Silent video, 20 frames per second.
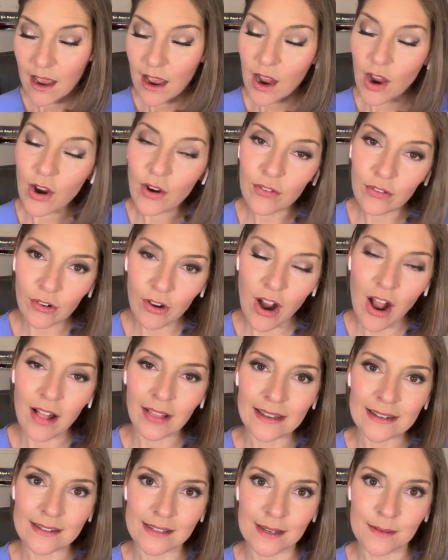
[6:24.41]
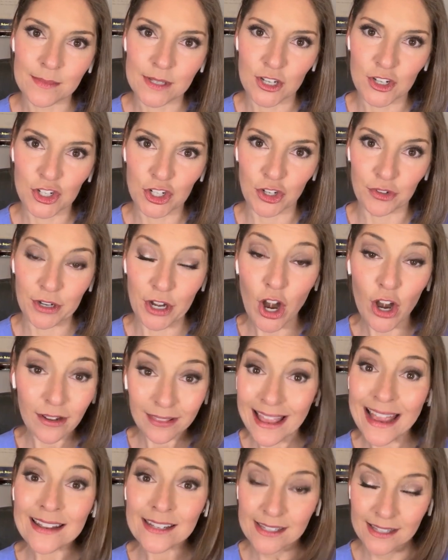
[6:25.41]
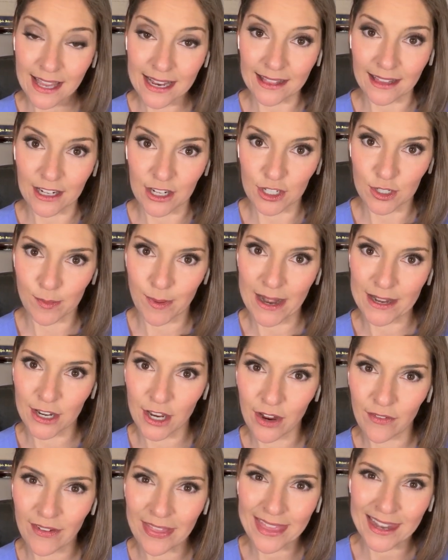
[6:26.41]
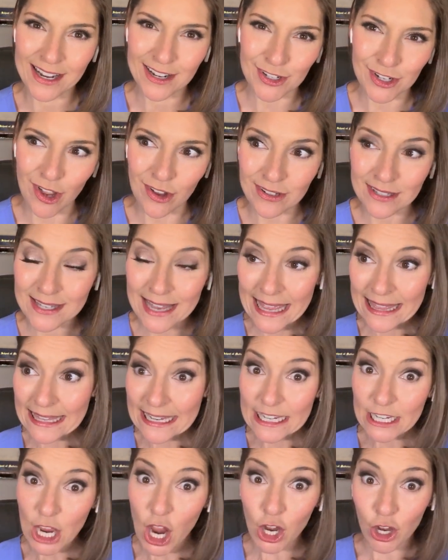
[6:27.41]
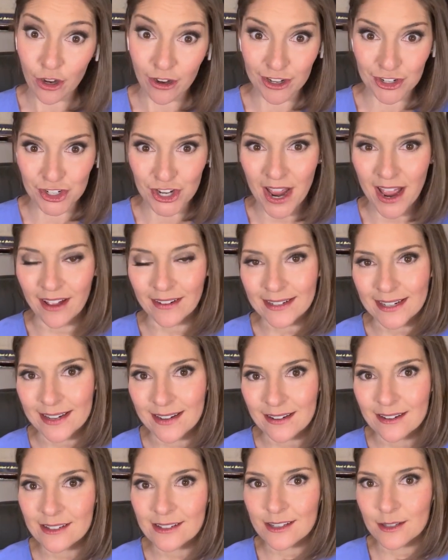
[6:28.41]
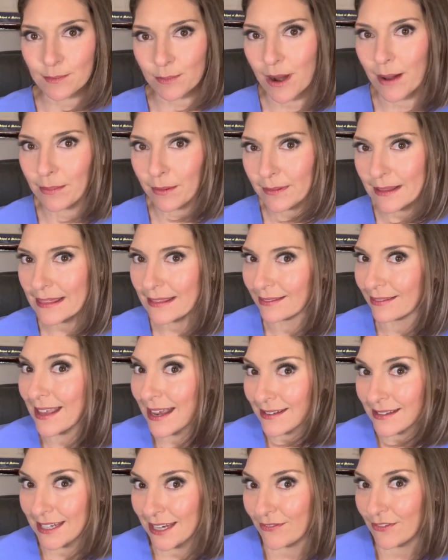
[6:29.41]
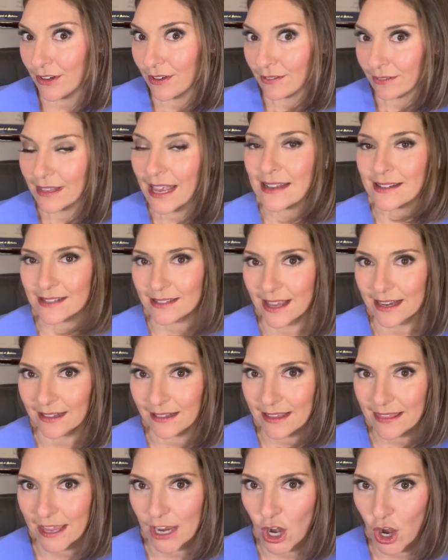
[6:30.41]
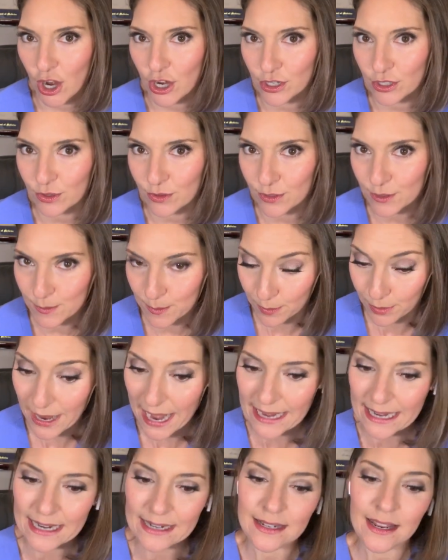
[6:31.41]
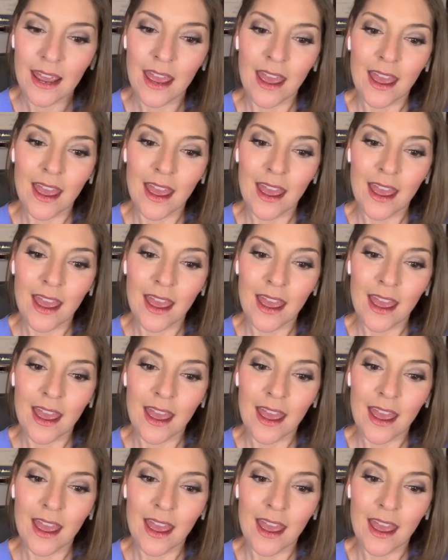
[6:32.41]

Overall, it seems that children are less likely to spread COVID than adults, and the younger a child is, probably the less, even less likely they are to spread it.